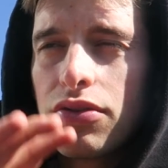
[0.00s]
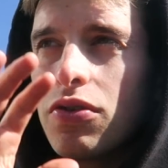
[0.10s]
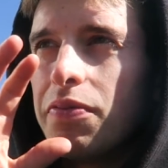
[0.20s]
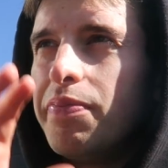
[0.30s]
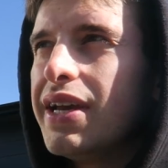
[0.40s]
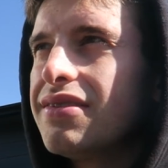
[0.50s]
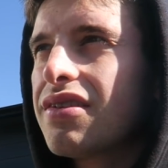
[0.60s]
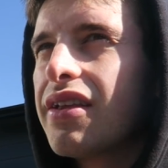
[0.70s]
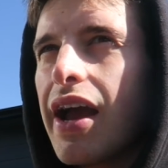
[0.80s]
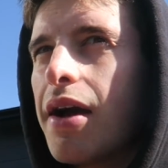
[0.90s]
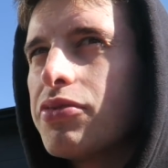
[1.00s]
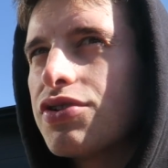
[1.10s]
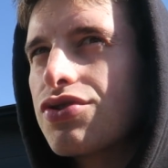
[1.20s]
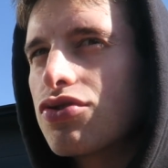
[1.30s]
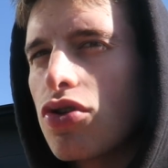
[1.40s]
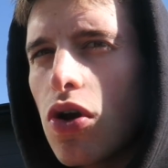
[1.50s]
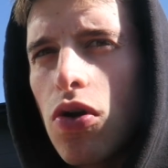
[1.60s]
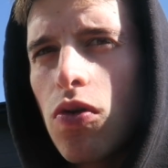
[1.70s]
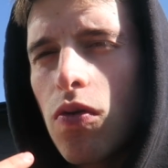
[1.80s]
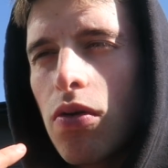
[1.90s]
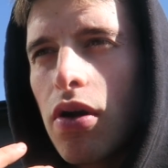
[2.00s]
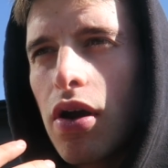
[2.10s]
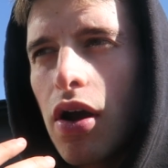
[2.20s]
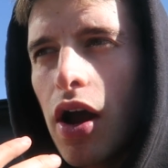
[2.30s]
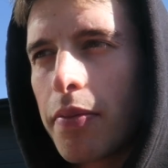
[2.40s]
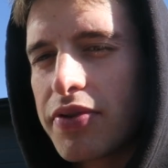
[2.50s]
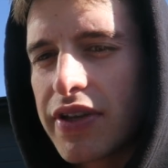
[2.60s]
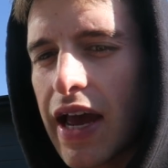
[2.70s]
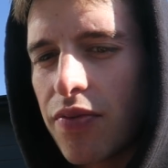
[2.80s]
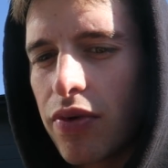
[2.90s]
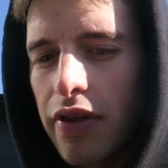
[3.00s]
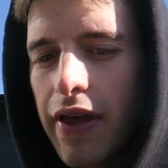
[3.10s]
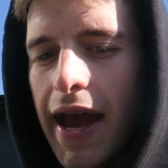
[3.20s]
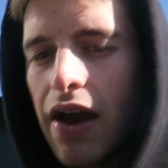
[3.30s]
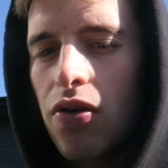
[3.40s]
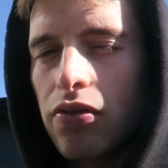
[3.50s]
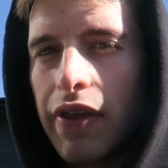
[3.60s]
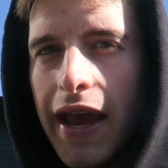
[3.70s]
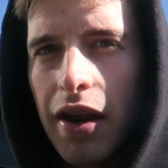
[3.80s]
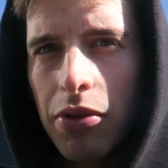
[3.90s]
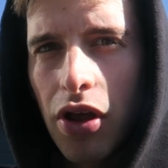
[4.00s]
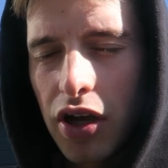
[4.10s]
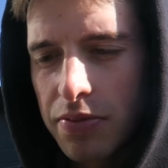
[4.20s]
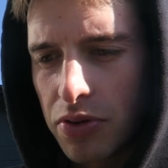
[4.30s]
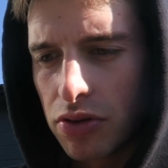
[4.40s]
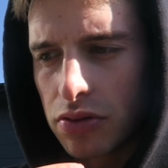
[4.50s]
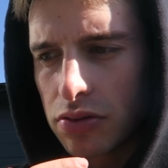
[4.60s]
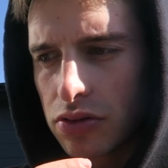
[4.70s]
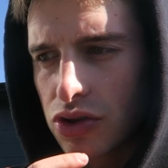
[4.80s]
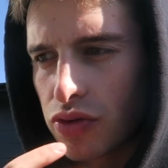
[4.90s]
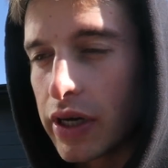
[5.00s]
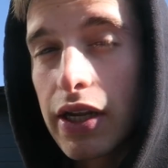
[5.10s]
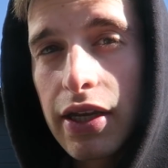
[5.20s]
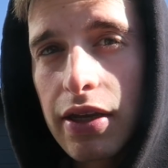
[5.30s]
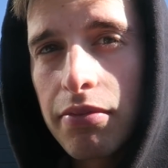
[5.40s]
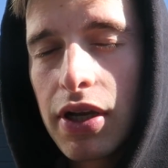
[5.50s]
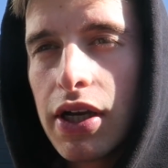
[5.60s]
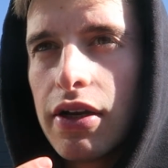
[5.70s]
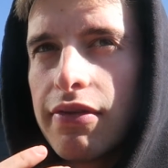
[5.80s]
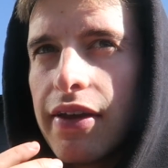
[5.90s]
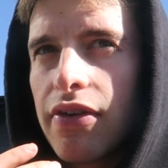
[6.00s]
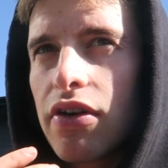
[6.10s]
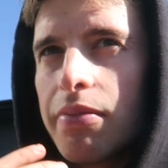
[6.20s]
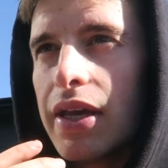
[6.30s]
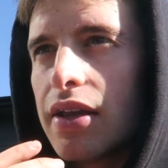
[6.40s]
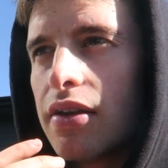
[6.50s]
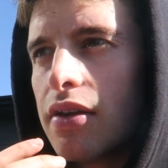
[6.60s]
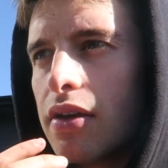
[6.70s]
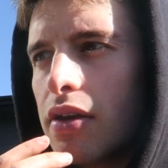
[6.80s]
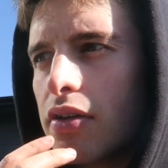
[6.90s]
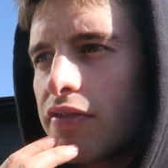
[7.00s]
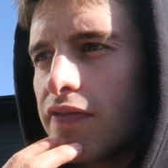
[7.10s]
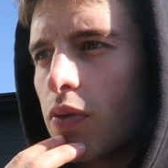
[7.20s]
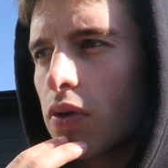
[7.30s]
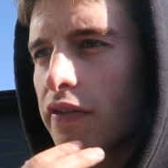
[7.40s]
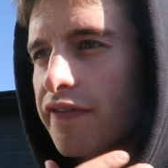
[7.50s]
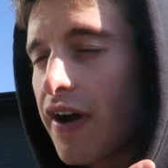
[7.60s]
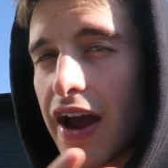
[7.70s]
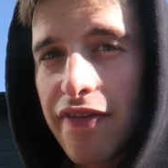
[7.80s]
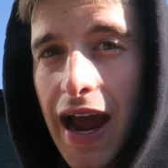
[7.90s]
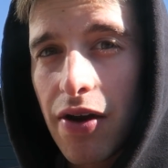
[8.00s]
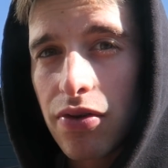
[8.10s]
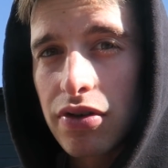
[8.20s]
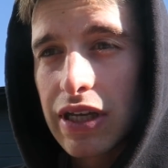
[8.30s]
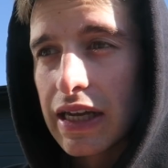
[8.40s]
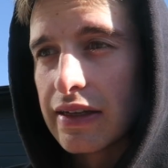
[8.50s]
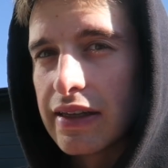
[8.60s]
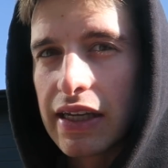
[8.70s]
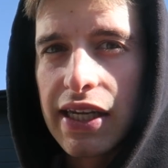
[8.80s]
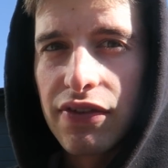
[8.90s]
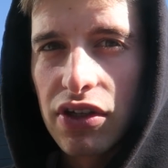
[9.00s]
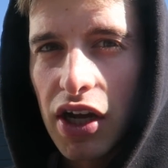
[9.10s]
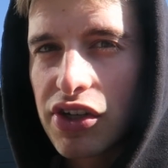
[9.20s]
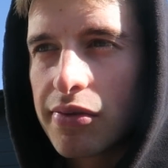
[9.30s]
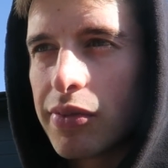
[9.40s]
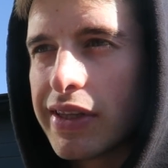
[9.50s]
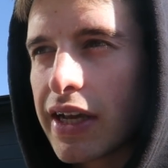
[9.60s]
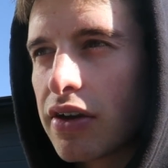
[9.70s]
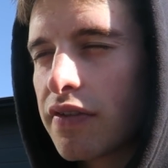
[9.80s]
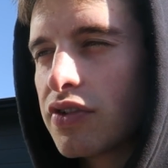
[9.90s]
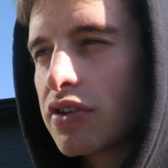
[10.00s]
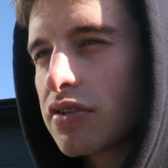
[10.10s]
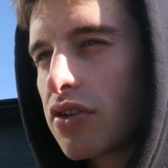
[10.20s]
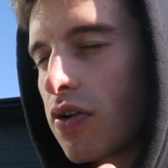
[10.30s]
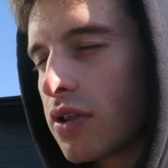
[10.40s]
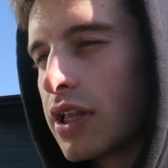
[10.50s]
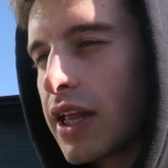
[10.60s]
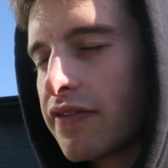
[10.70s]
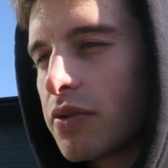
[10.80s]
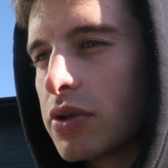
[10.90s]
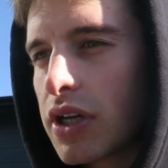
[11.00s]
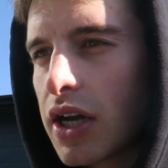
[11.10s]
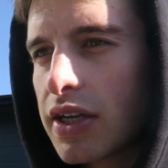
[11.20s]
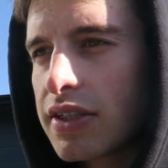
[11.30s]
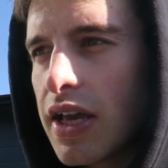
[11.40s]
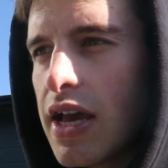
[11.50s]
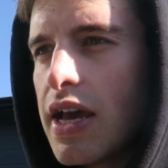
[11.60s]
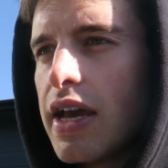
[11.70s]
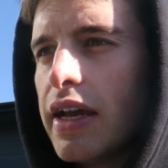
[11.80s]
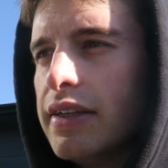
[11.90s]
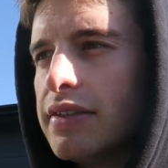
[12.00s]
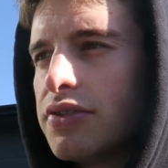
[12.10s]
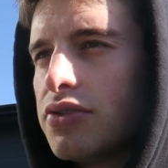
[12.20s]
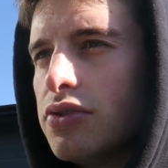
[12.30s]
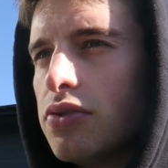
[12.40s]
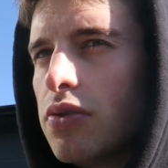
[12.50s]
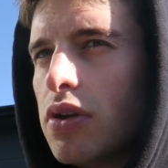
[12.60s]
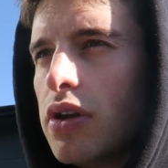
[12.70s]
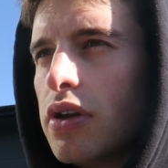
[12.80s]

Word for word: So basically, I'm just so upset with how the animal hospital treated him. They took him in for five hours and didn't even touch him when they could have just totally left him with us and to